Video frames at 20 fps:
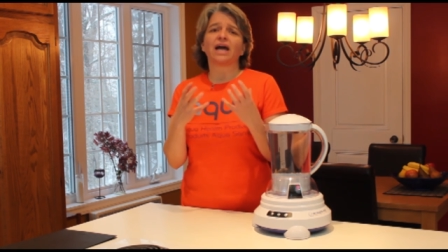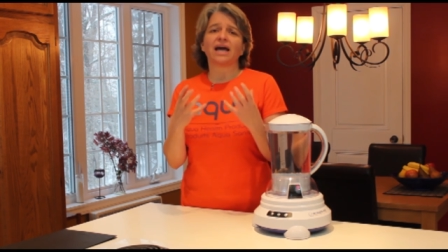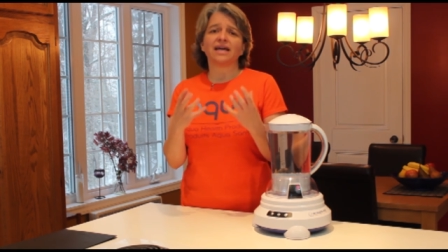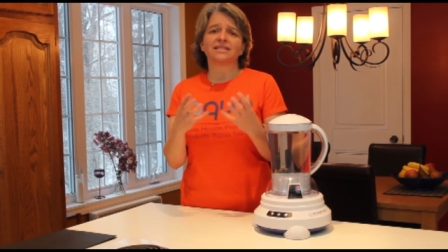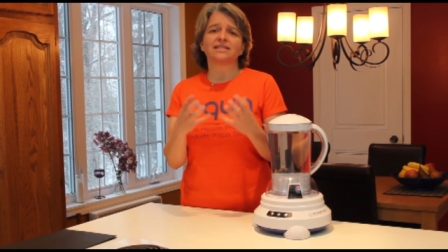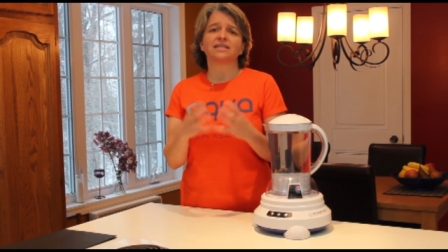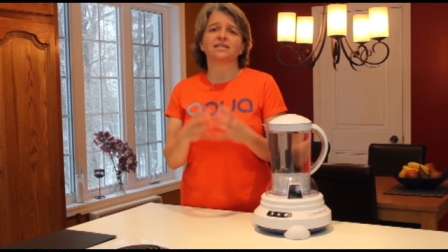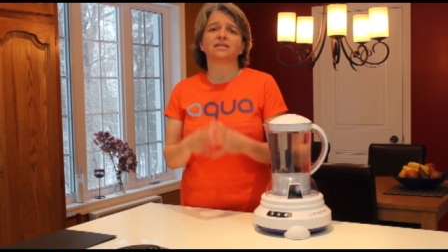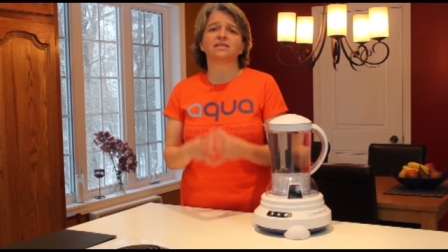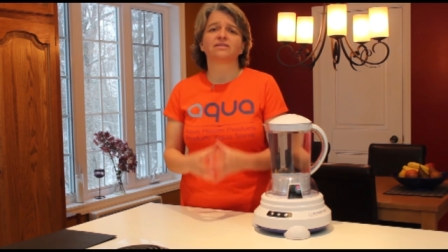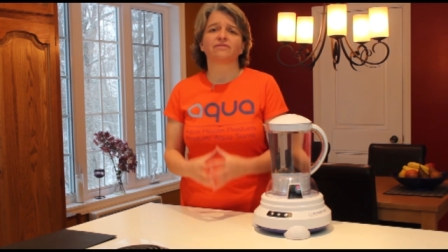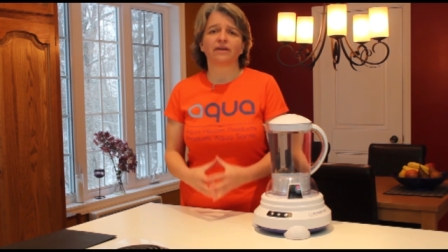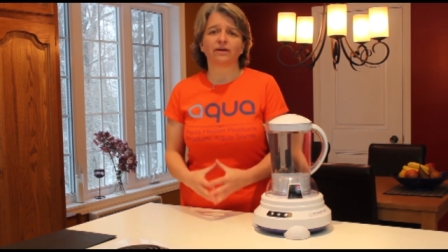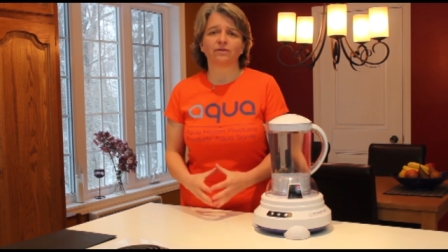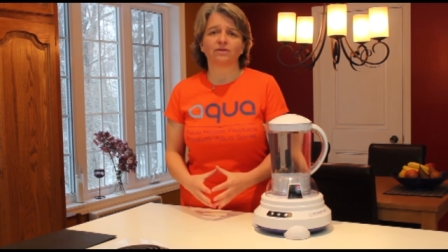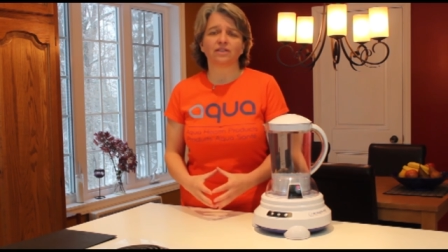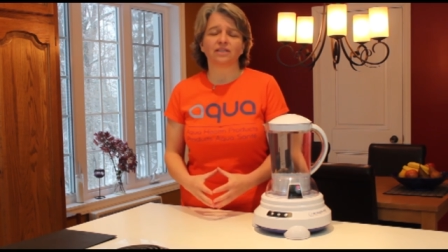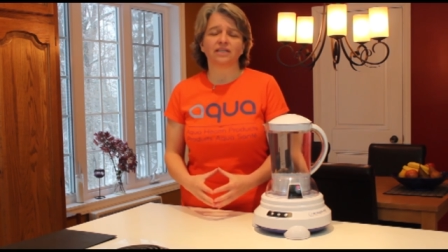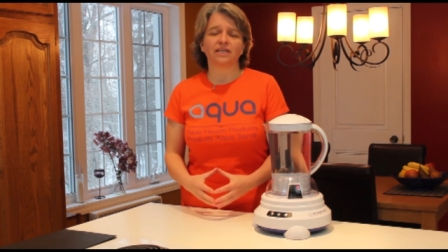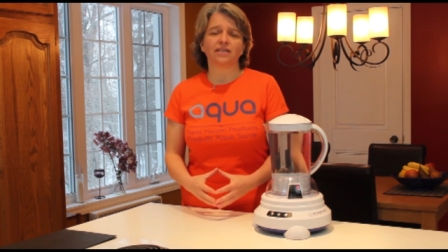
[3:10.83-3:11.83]
as it is
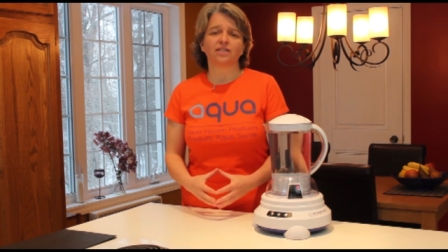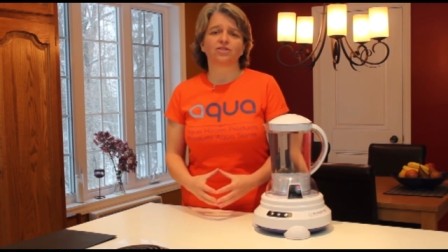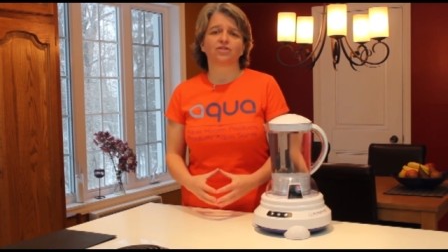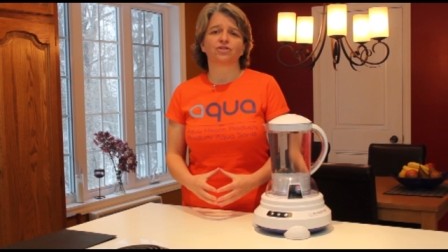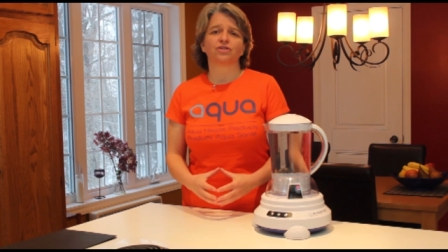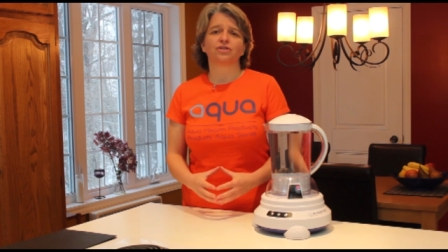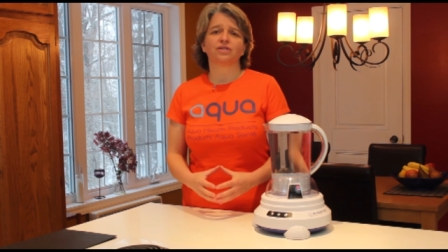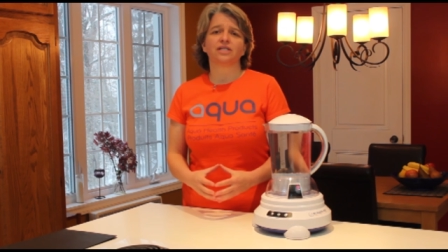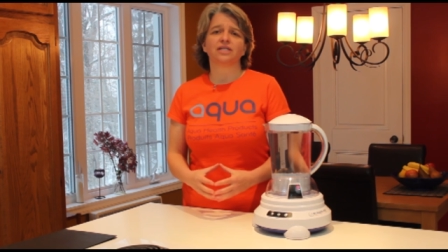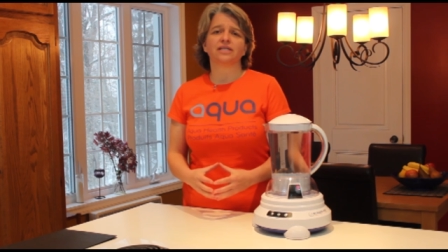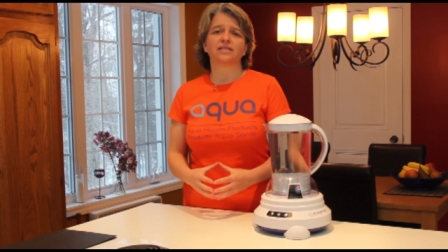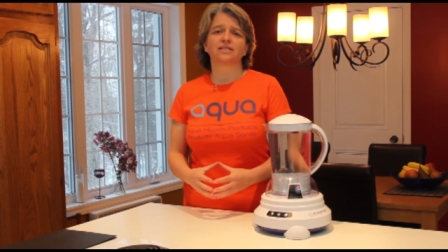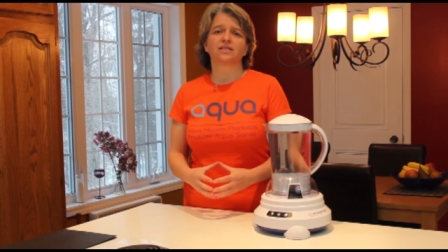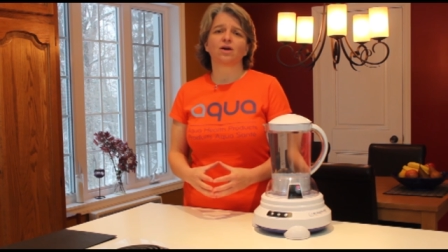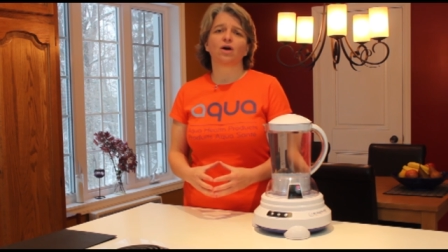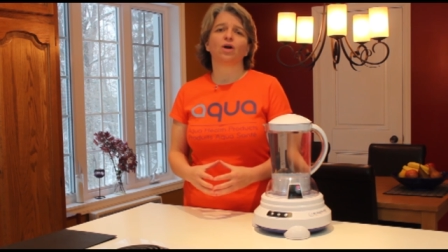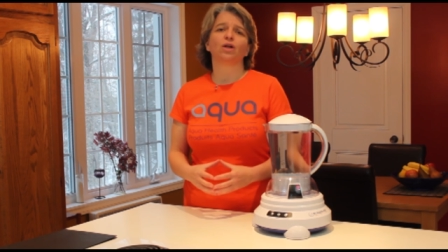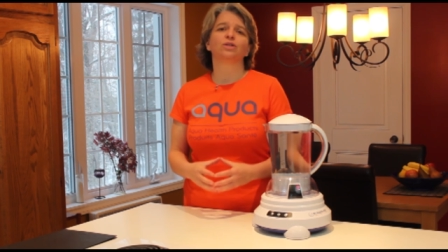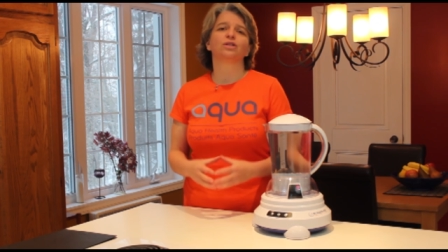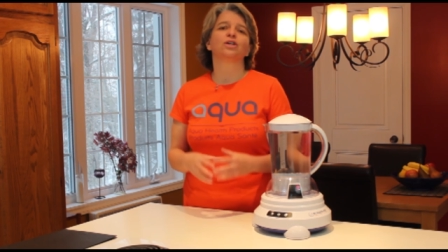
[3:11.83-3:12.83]
found in nature is
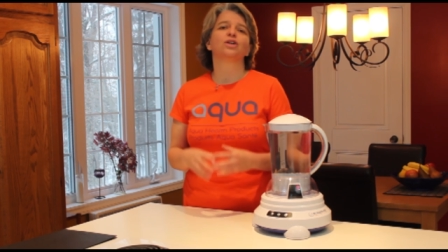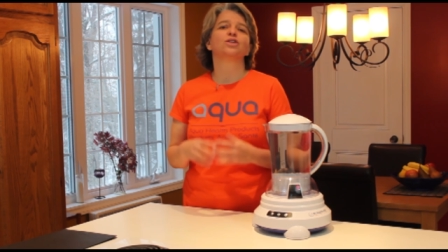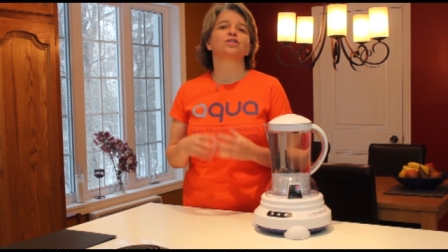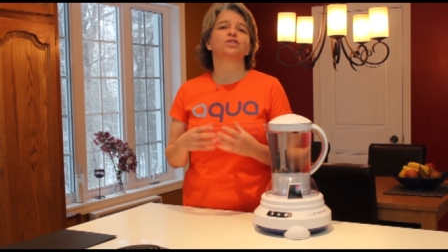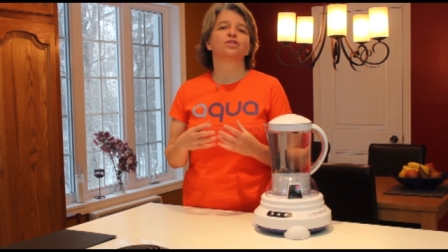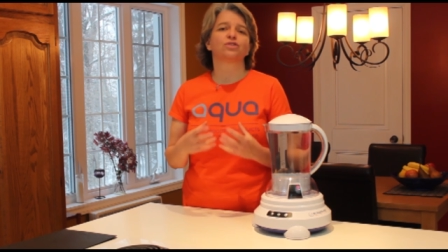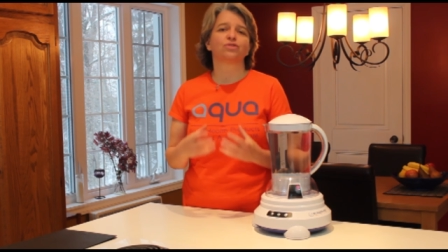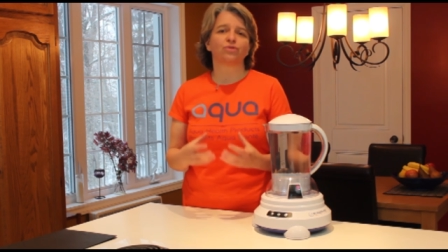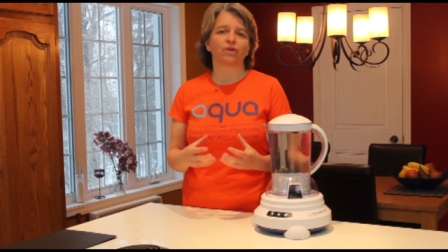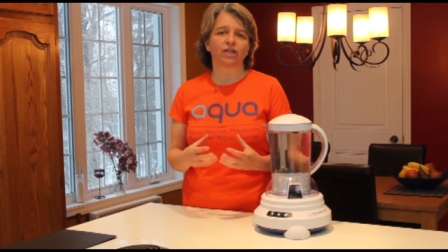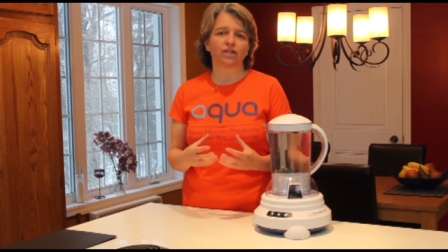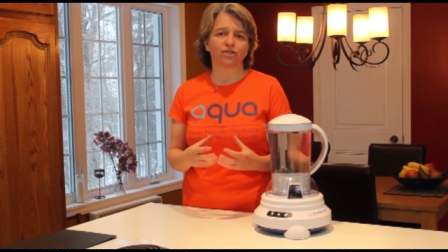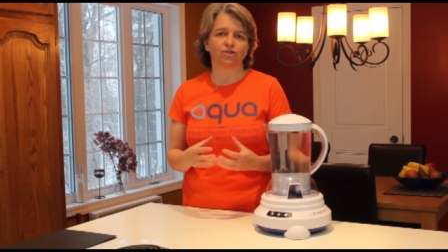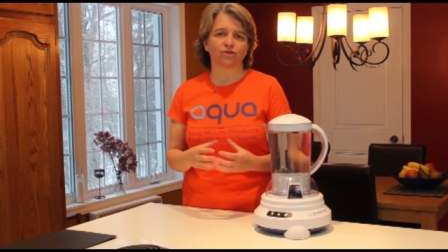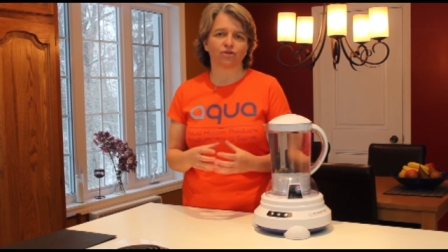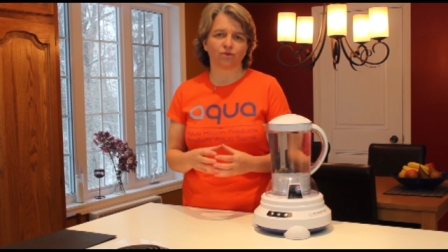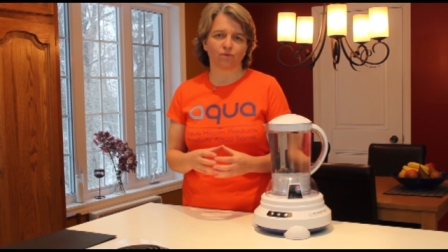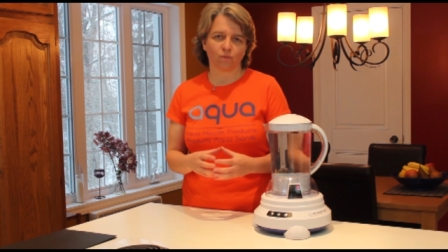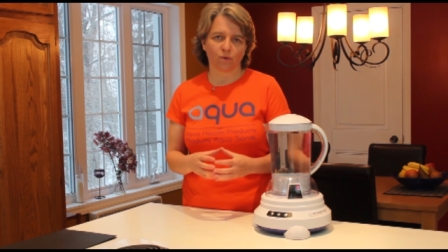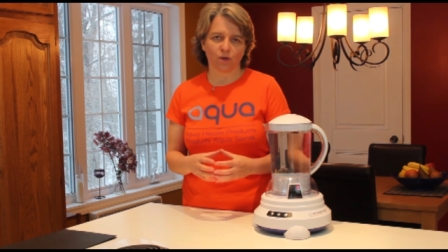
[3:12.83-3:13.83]
called
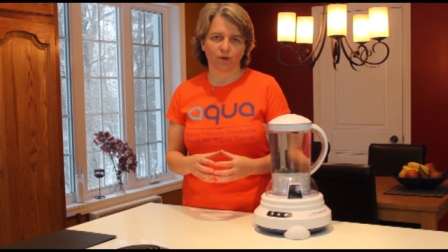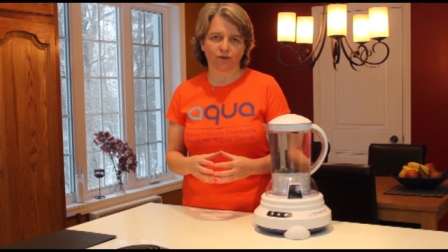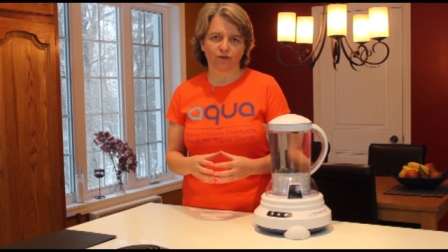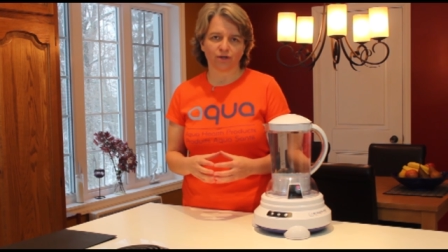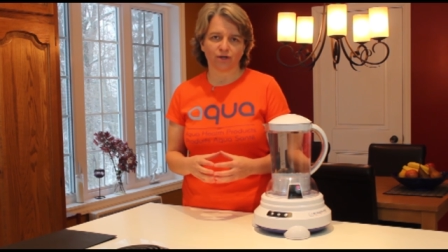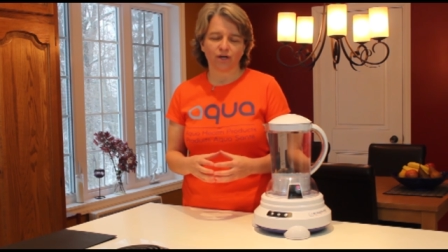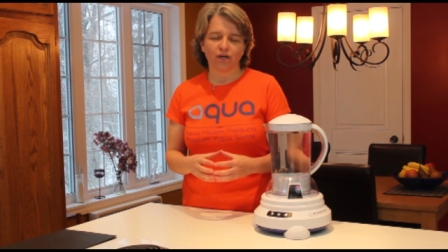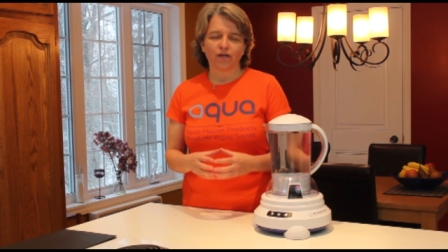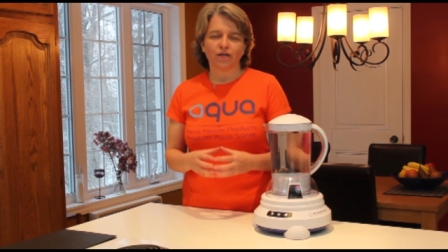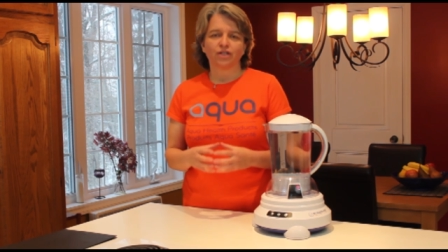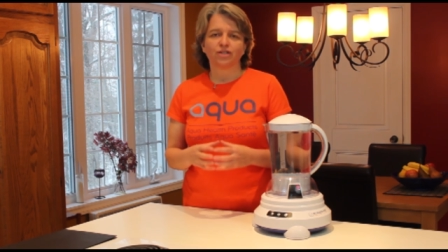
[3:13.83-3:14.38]
structured water.